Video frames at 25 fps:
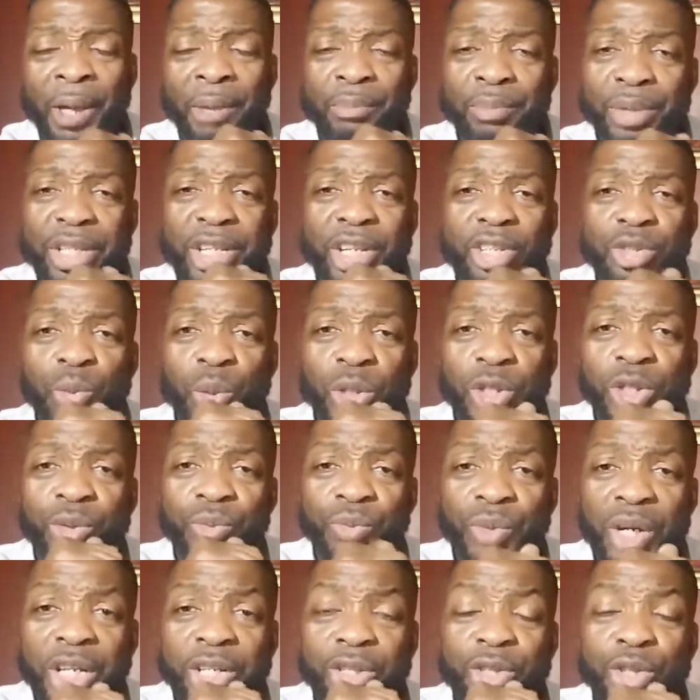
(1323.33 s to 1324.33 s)
Because when you
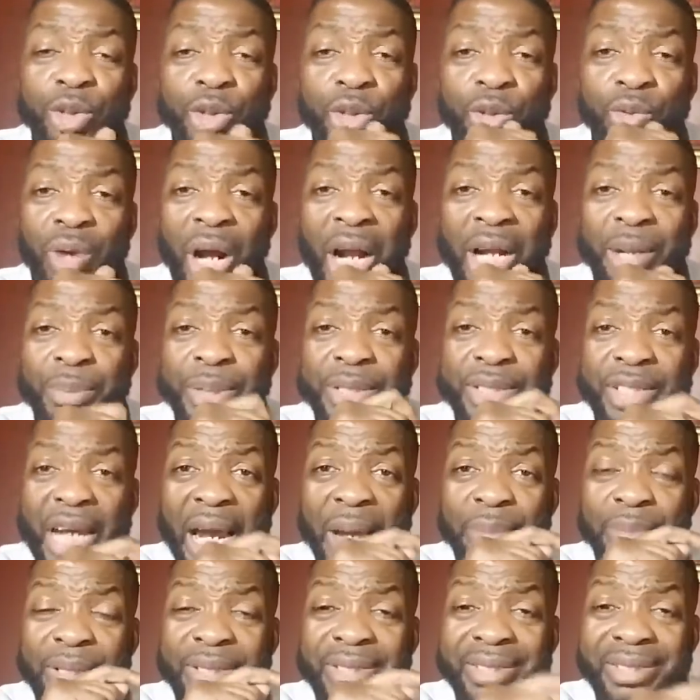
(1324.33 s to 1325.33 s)
read Deuteronomy
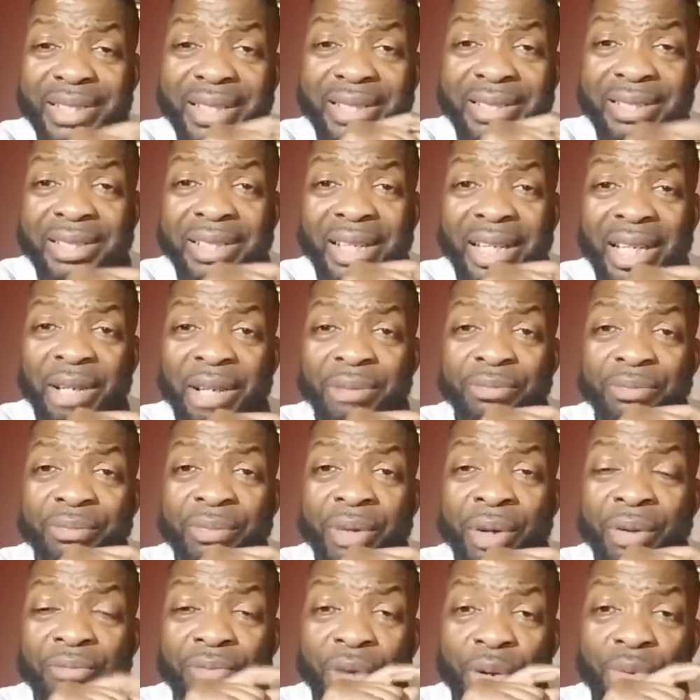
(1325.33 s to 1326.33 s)
chapter 16,
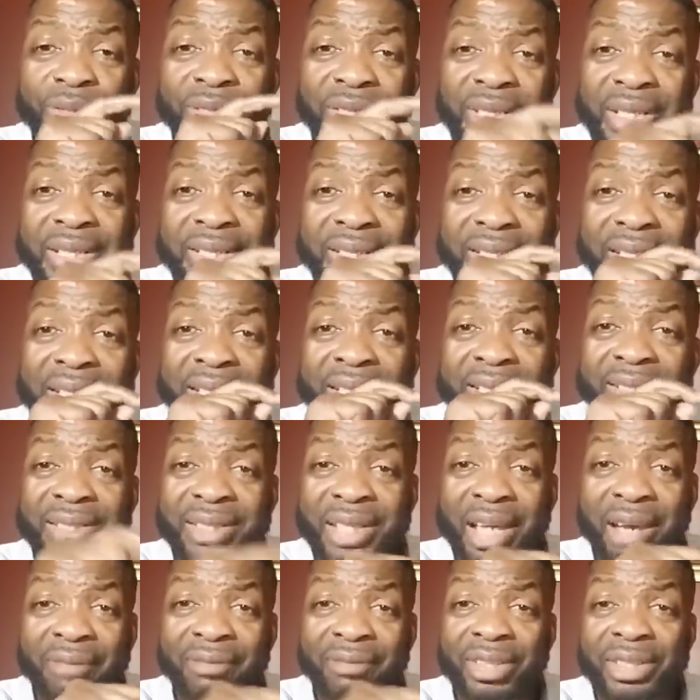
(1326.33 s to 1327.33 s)
verse 16 and
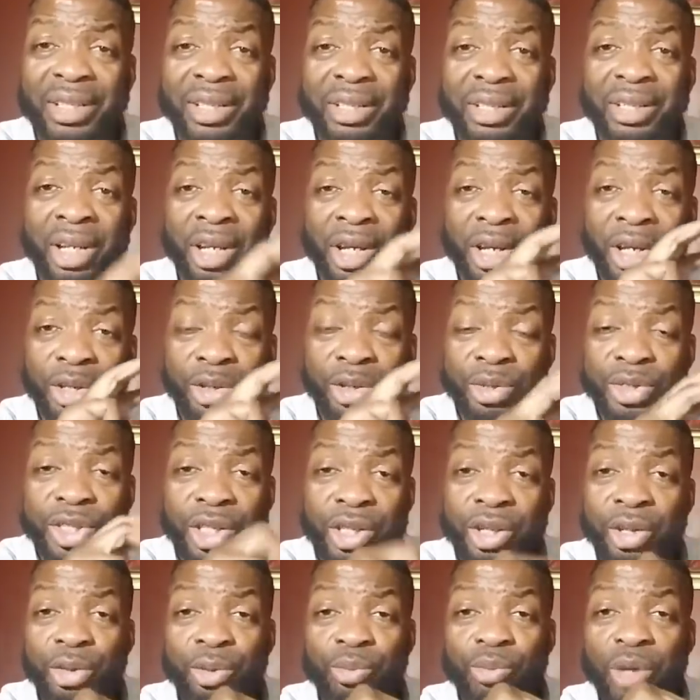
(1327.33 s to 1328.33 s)
17, you see
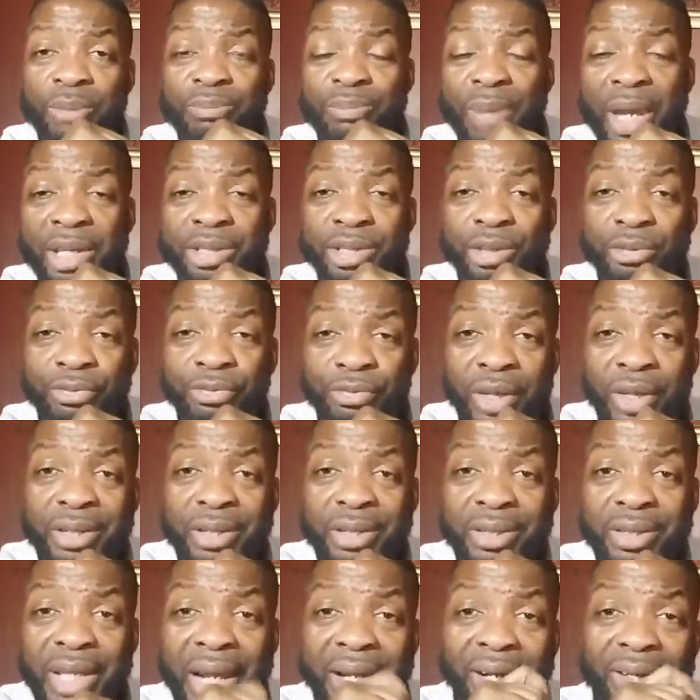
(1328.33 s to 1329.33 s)
the three major
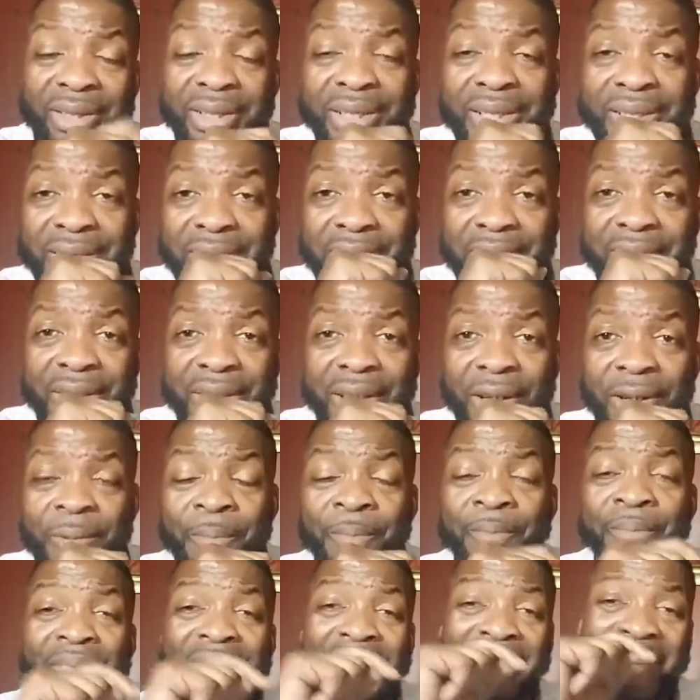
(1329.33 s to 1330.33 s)
feasts that are listed there,
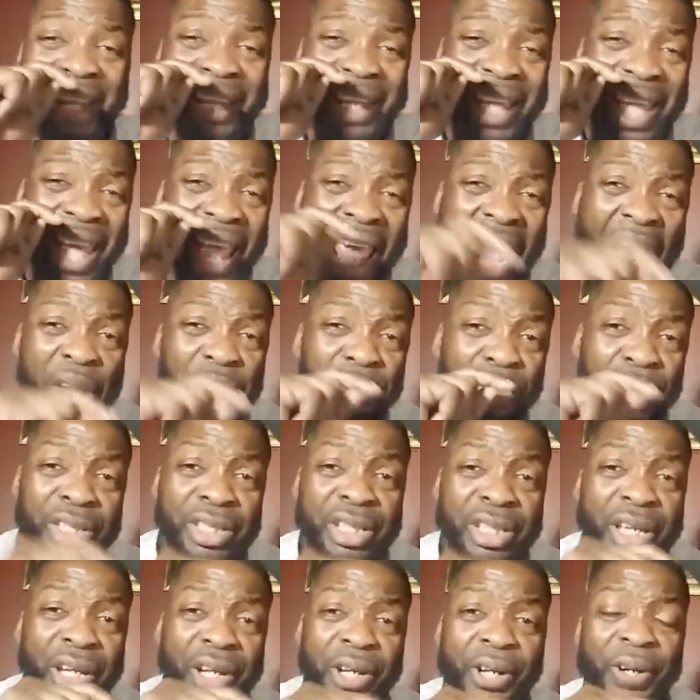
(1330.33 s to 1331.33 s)
that every
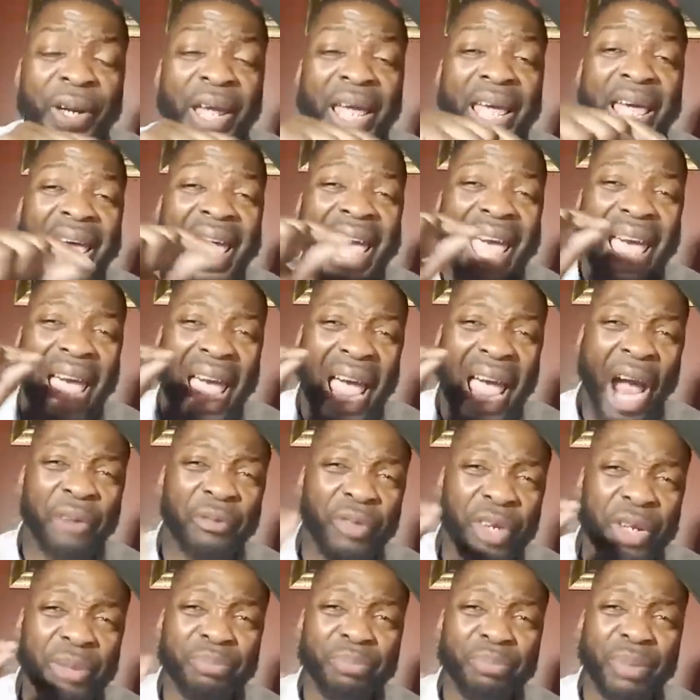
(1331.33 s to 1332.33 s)
year,
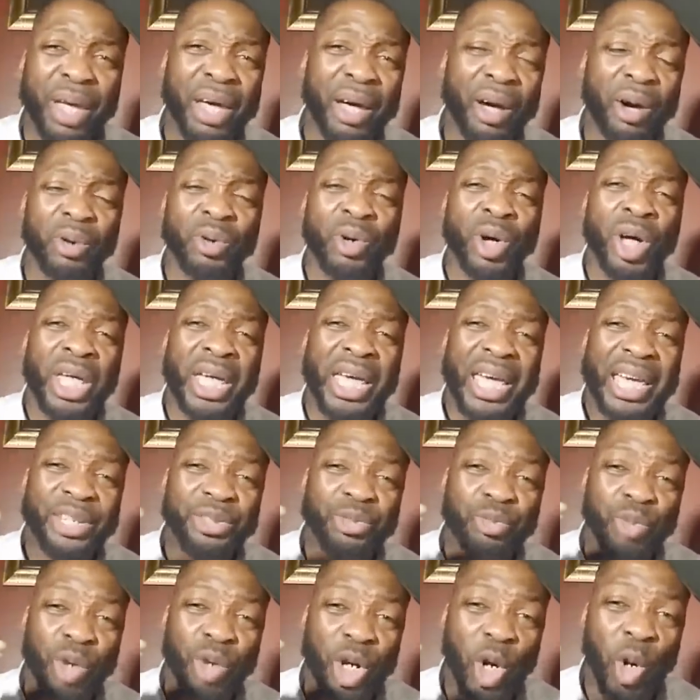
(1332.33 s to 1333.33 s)
every male
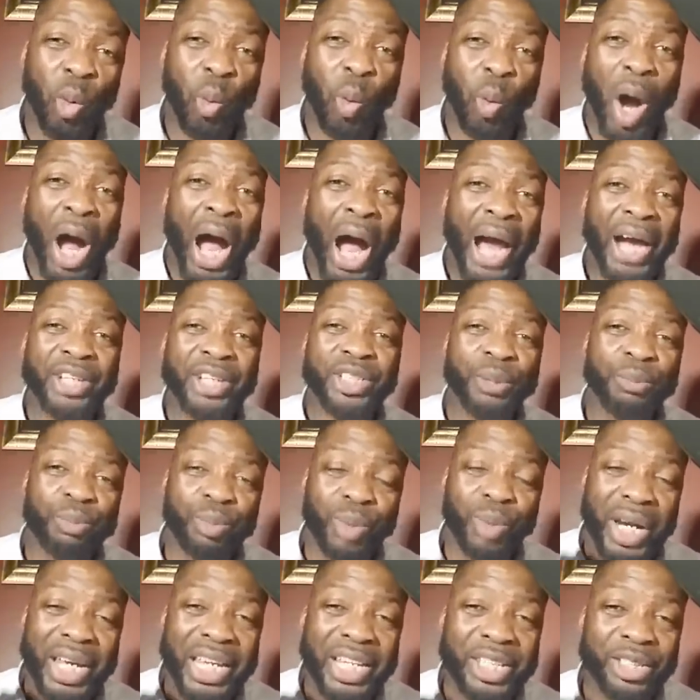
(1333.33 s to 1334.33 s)
is required to
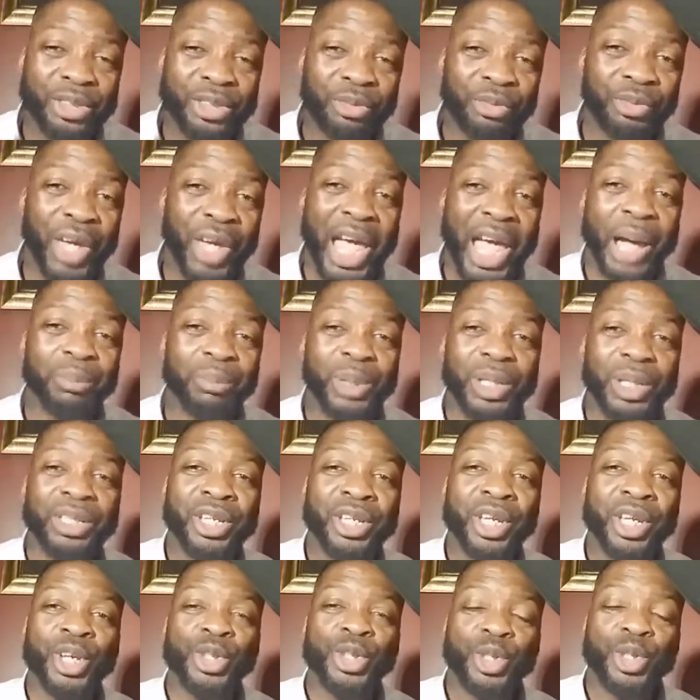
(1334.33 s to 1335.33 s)
bring his family
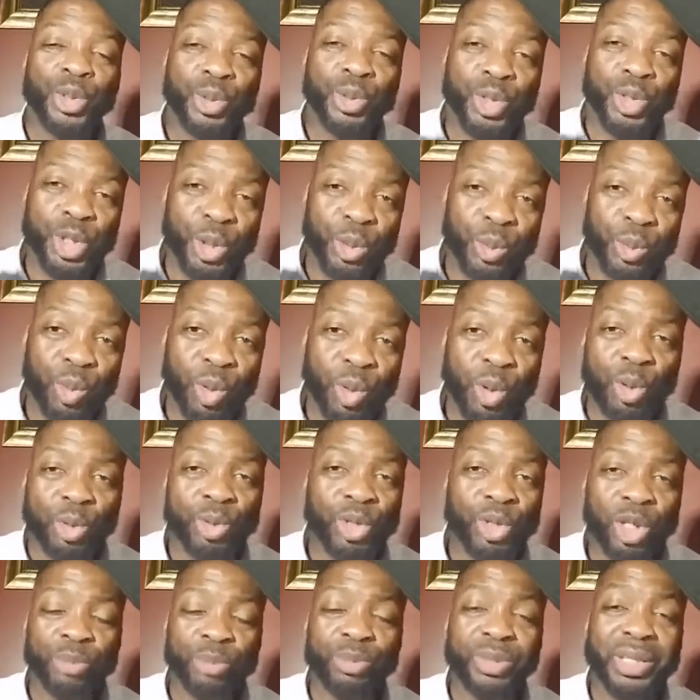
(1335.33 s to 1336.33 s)
to
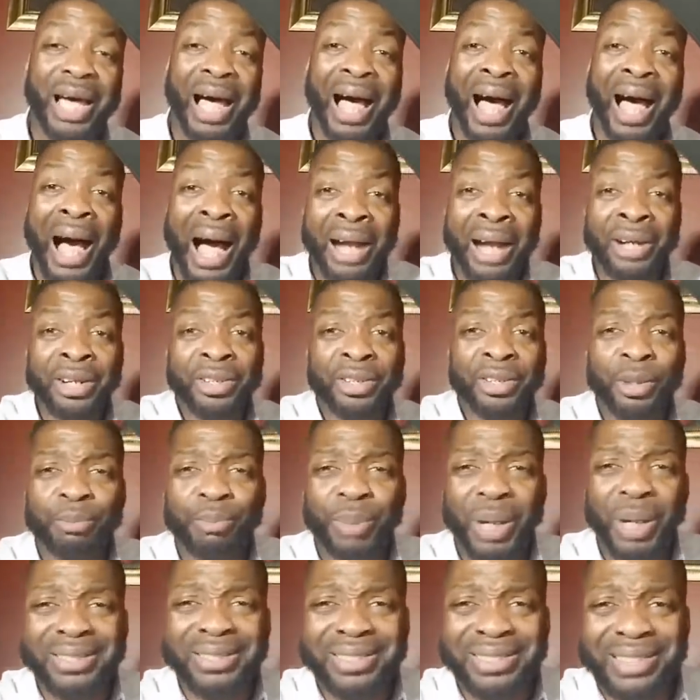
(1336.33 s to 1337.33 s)
Jerusalem to honor the
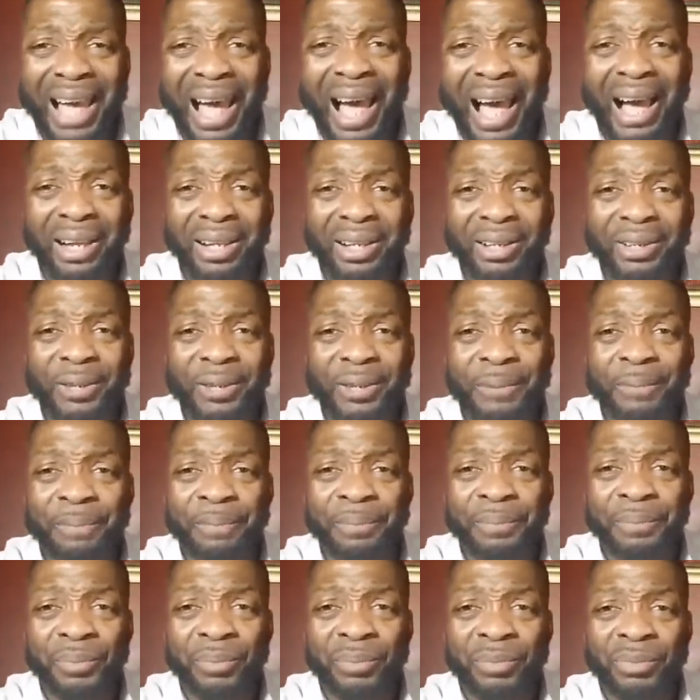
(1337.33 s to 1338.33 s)
Pasach.
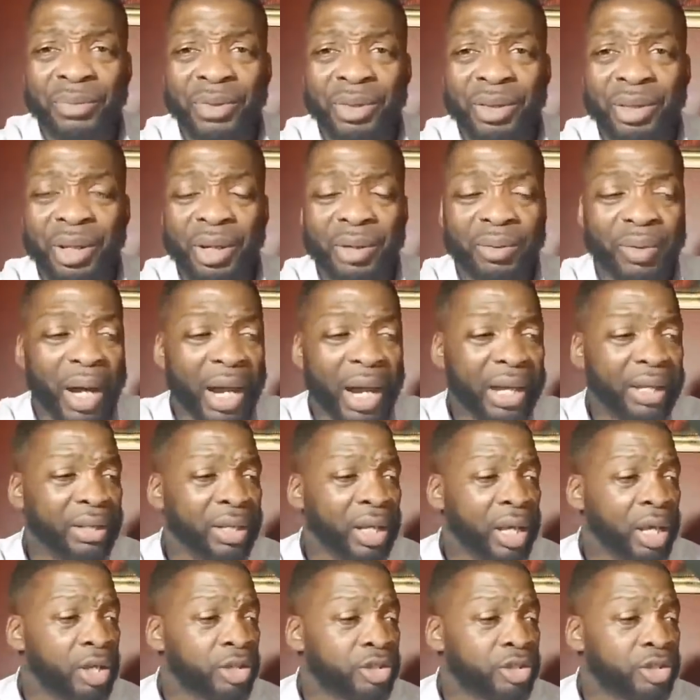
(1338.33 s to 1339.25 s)
All right?